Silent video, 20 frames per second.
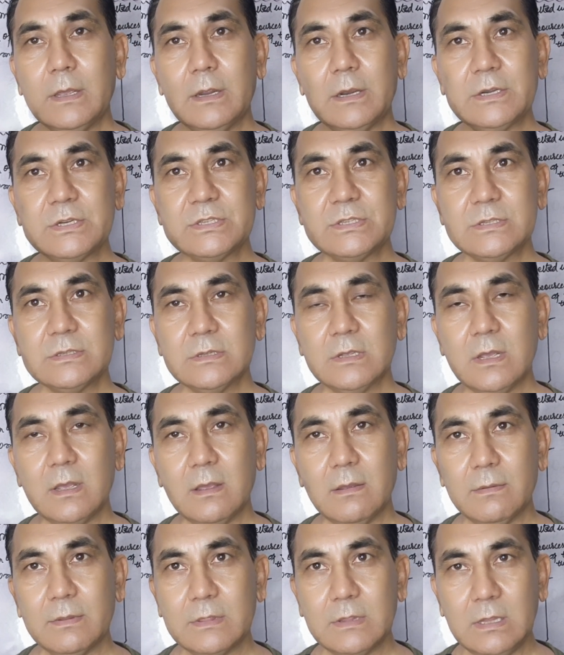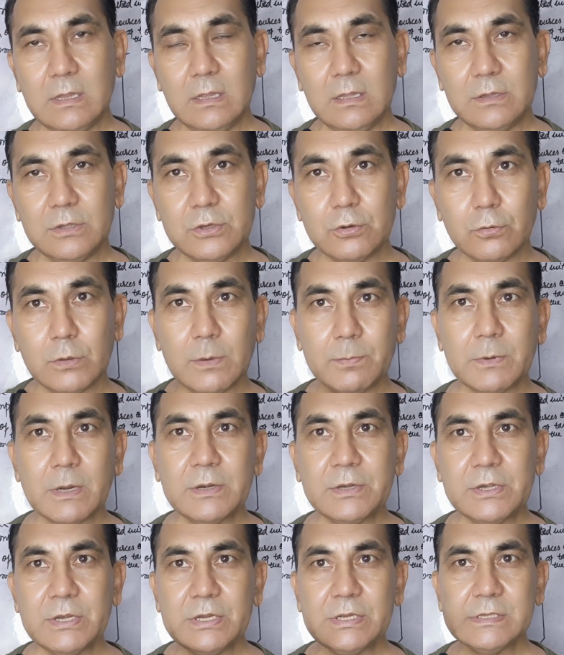It's the developed
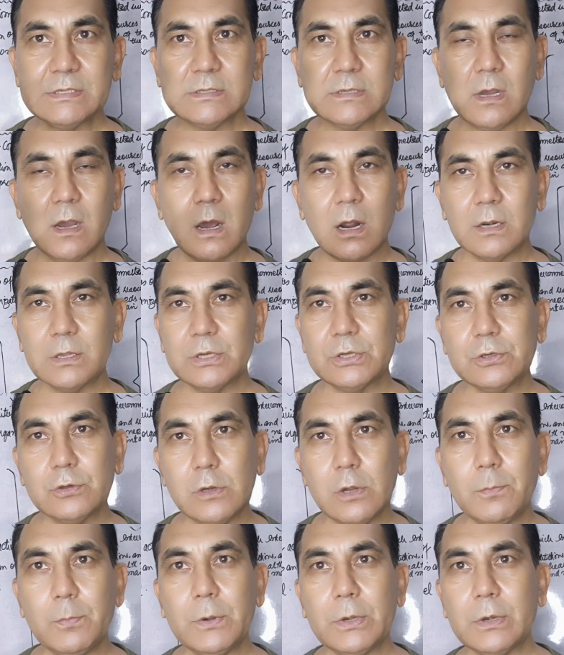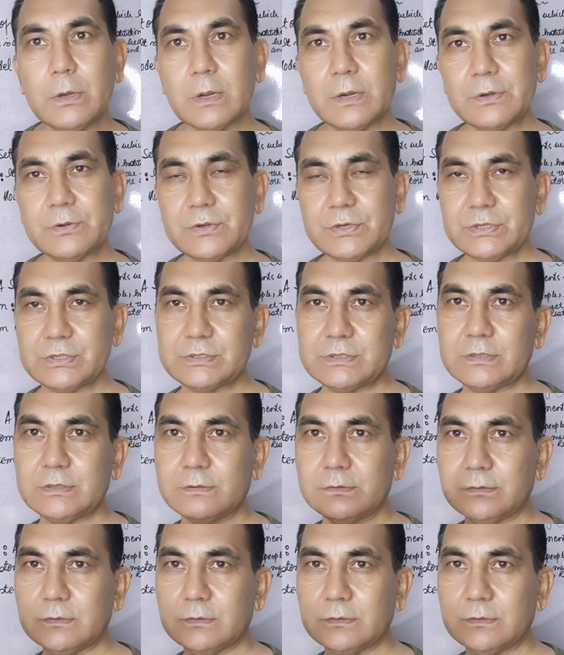countries or the developing countries.